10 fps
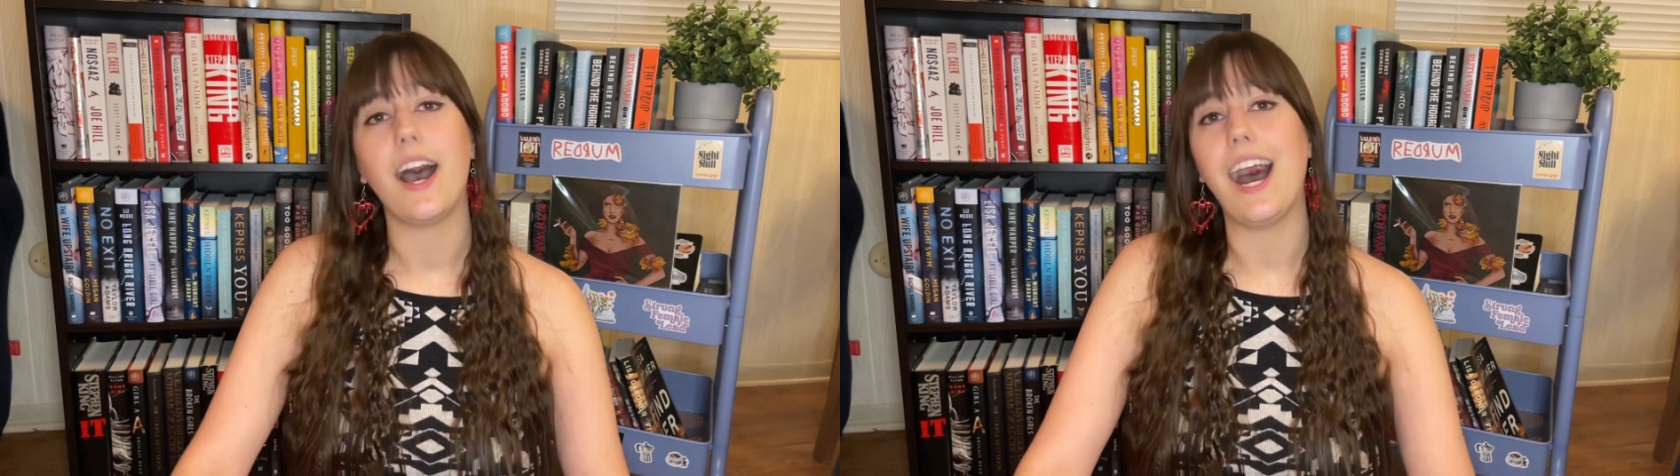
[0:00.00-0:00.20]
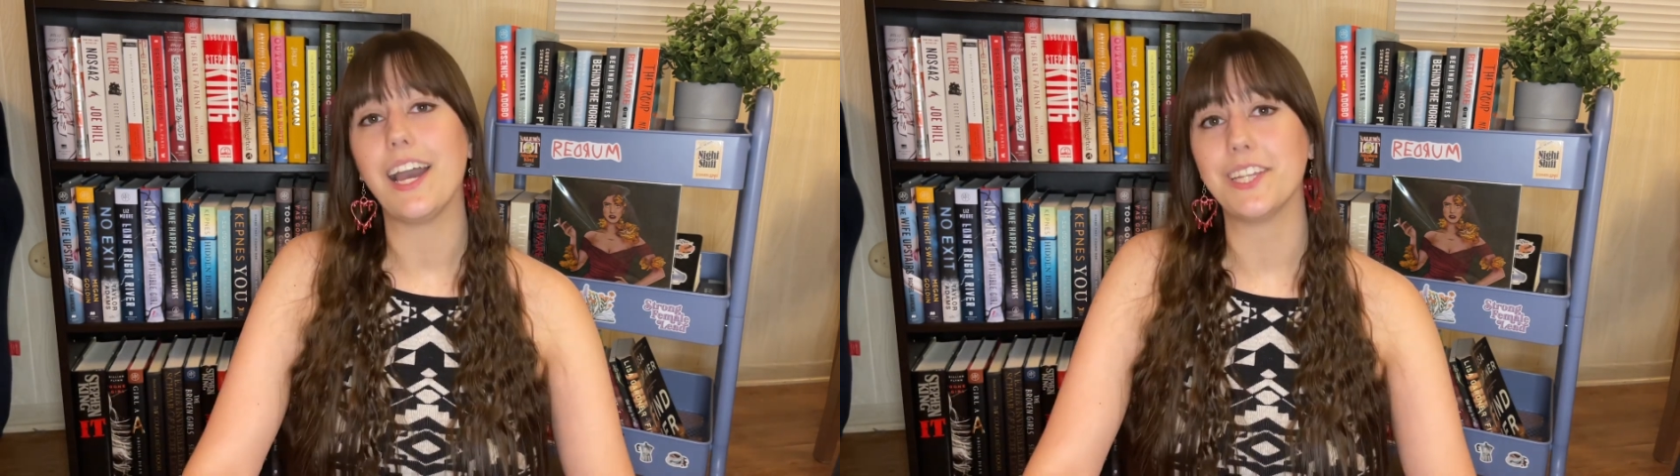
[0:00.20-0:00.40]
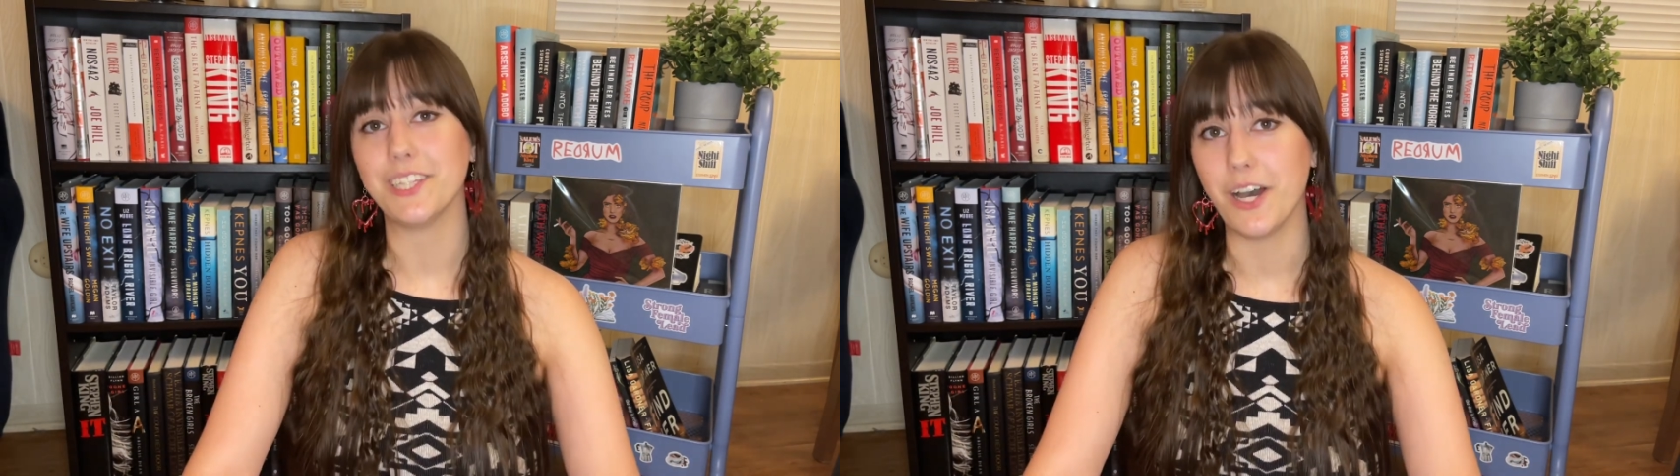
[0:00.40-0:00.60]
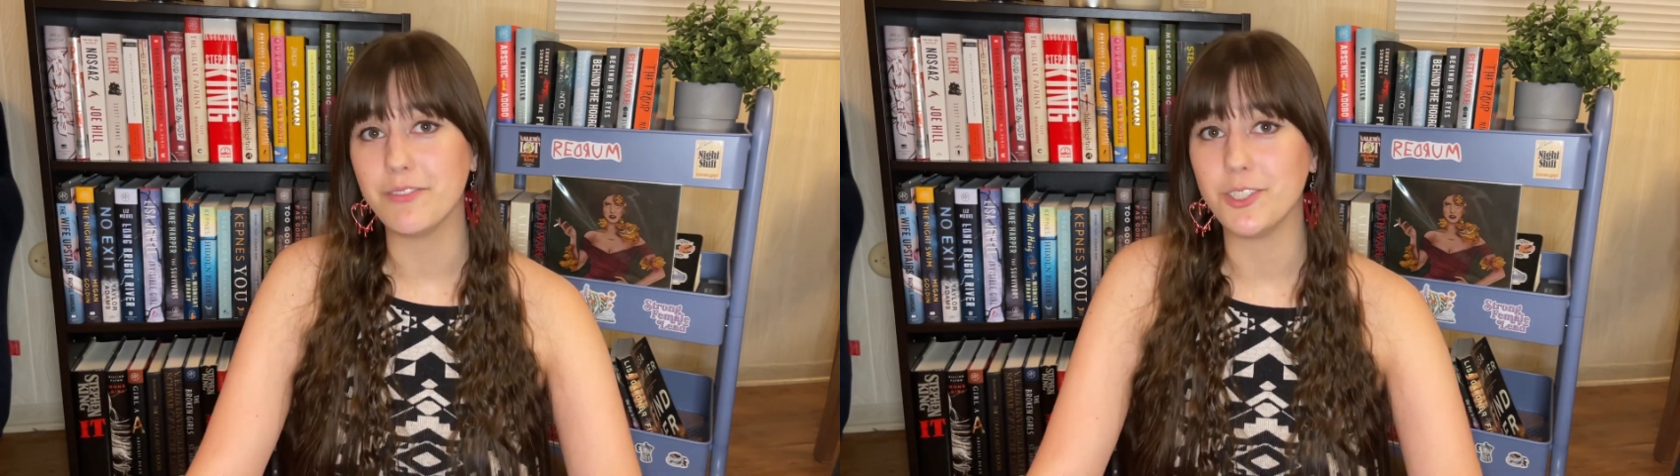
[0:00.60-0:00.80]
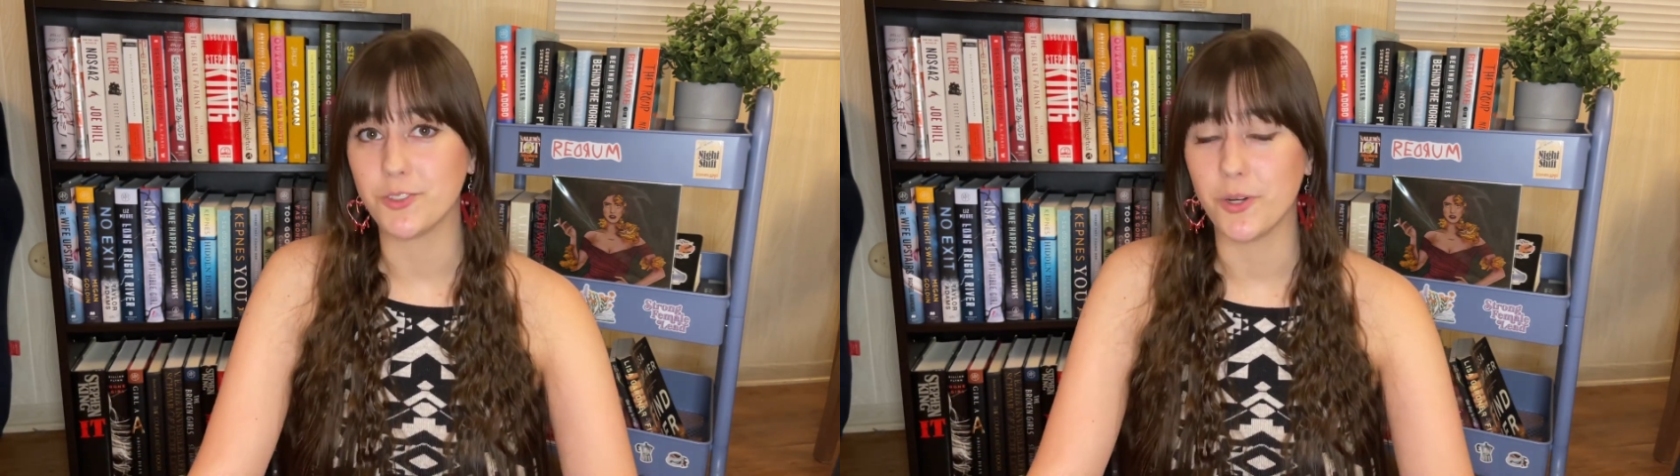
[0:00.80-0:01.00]
I love
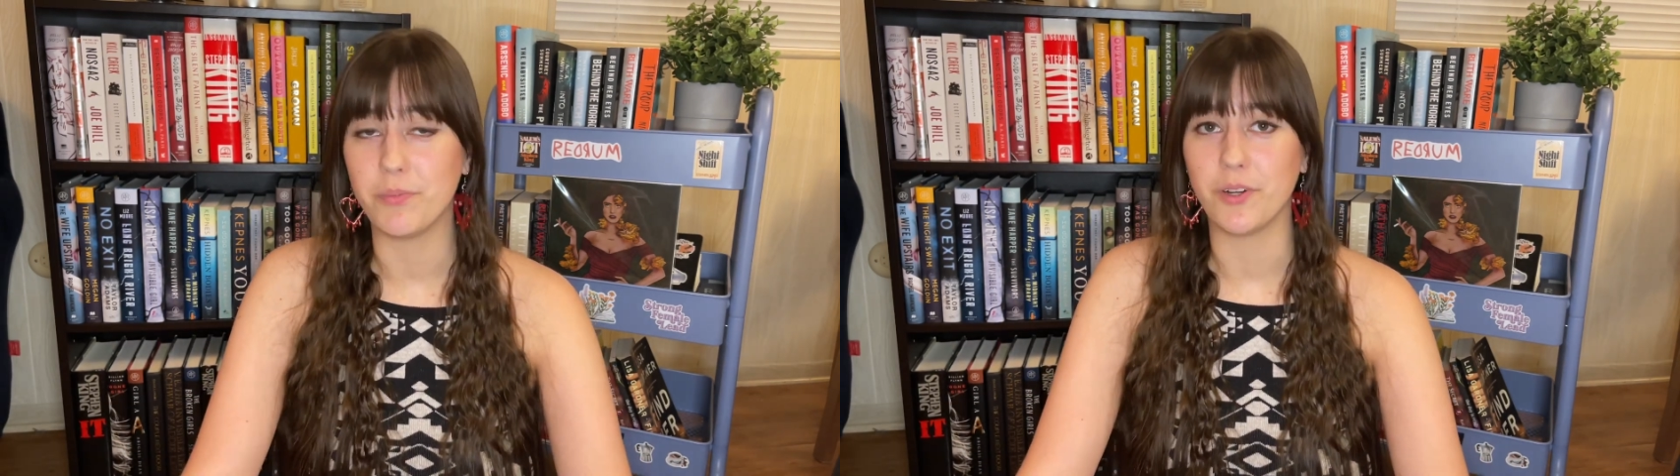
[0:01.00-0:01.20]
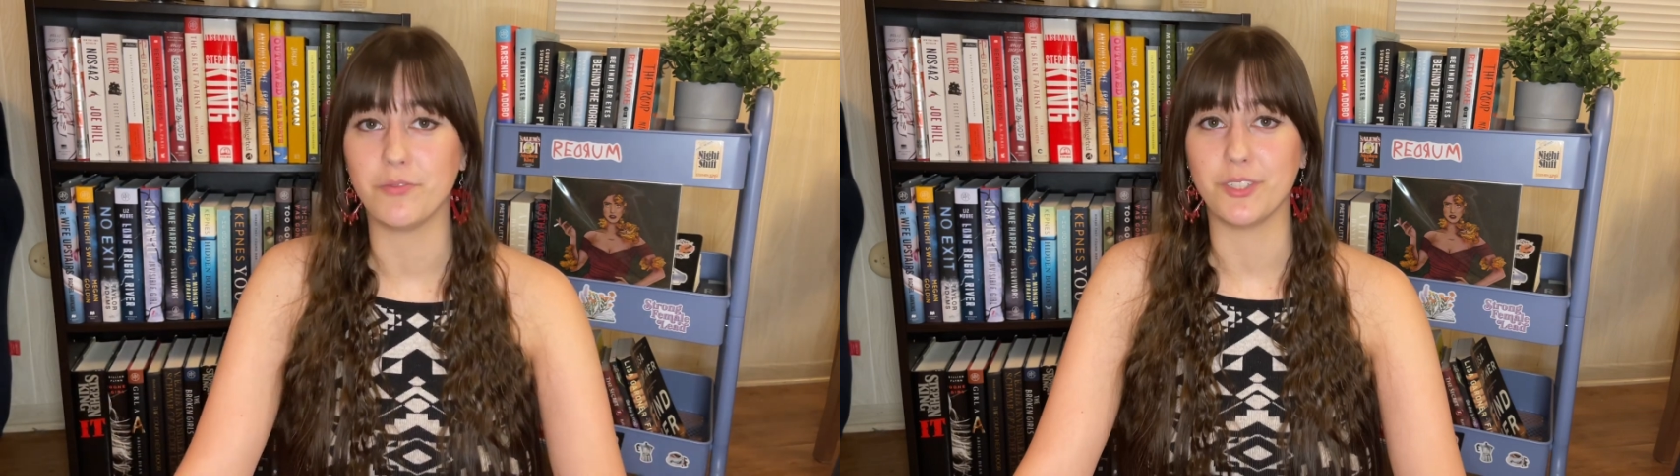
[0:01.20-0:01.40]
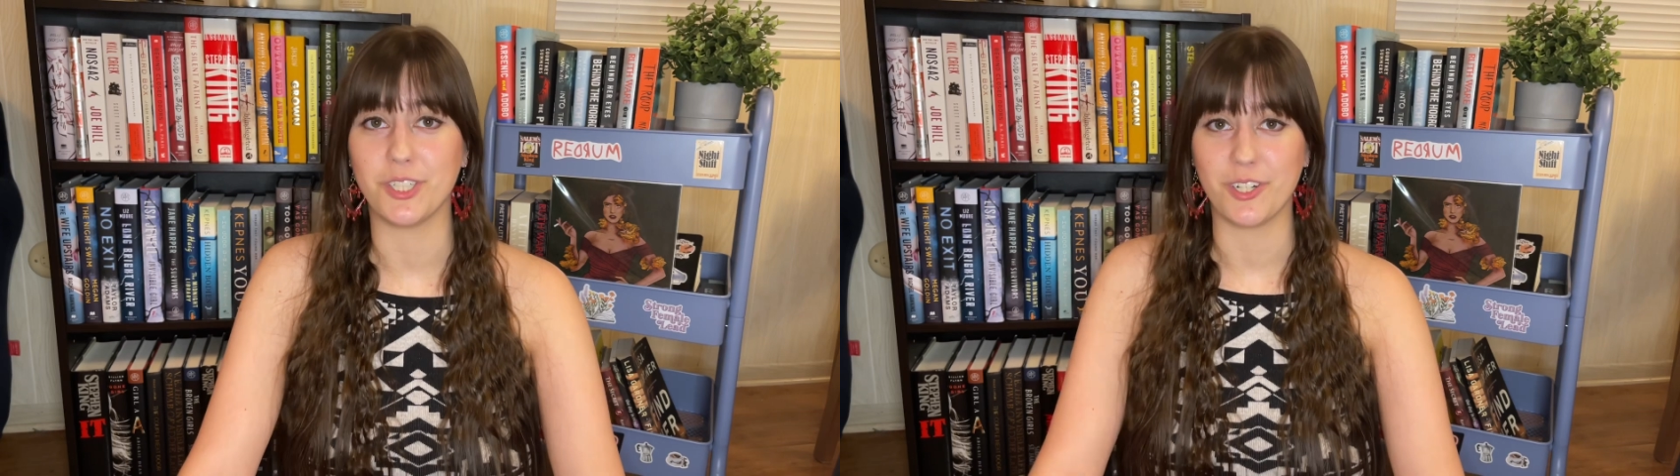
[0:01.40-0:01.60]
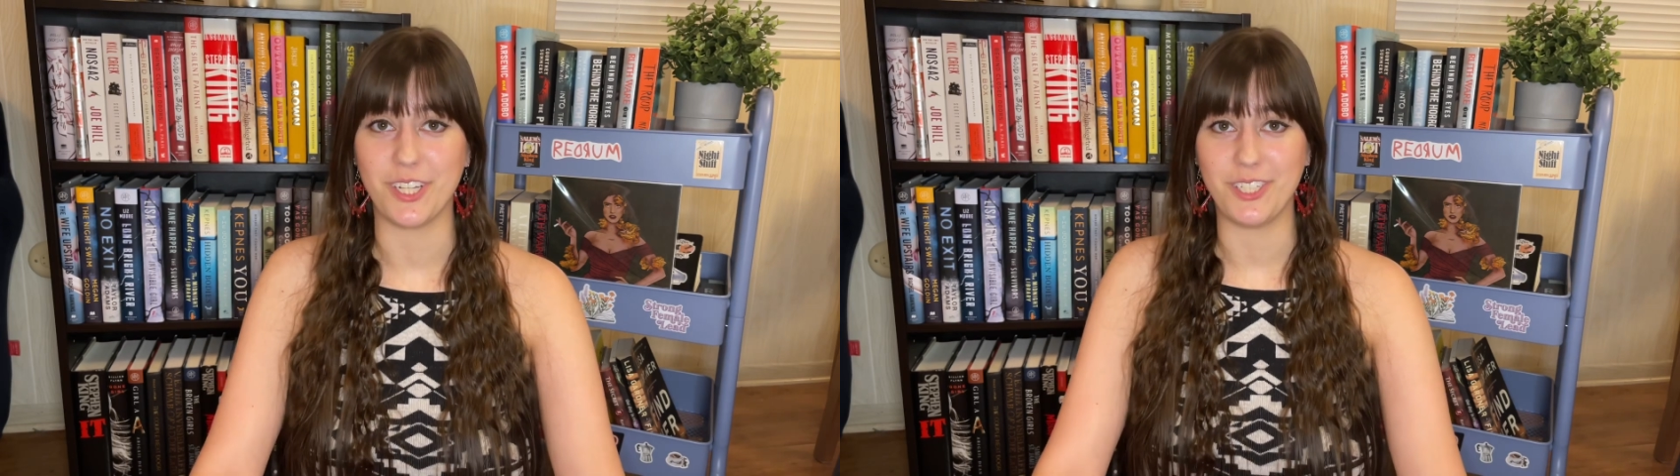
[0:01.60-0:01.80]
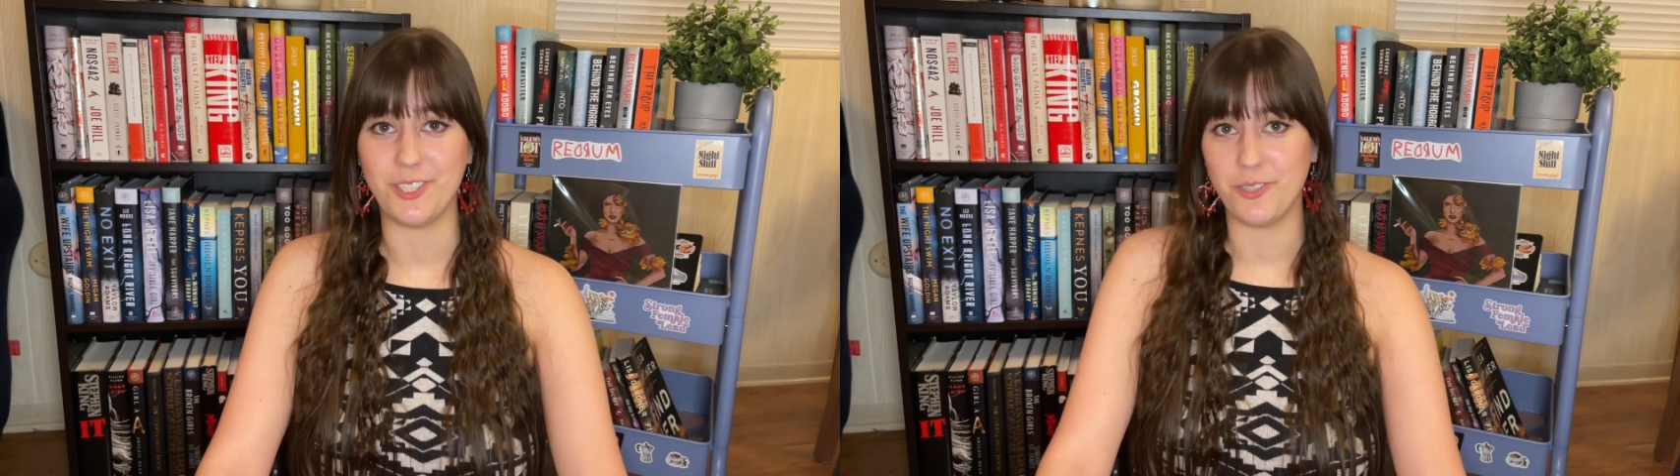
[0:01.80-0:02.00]
the trope of
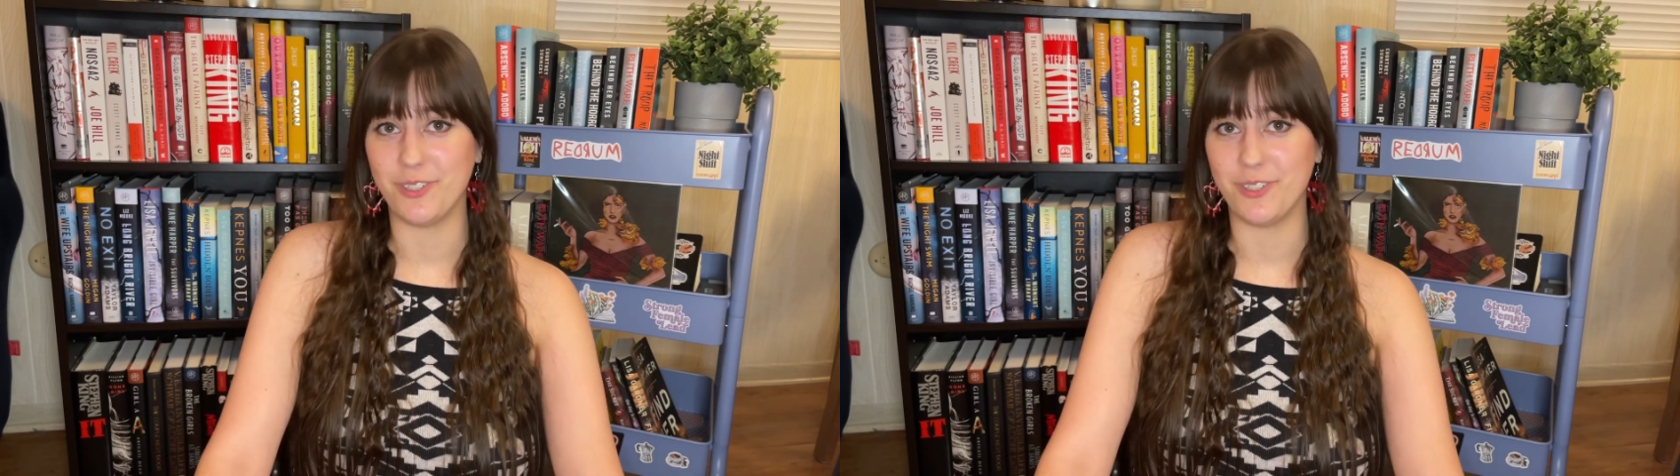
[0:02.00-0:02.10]
returning to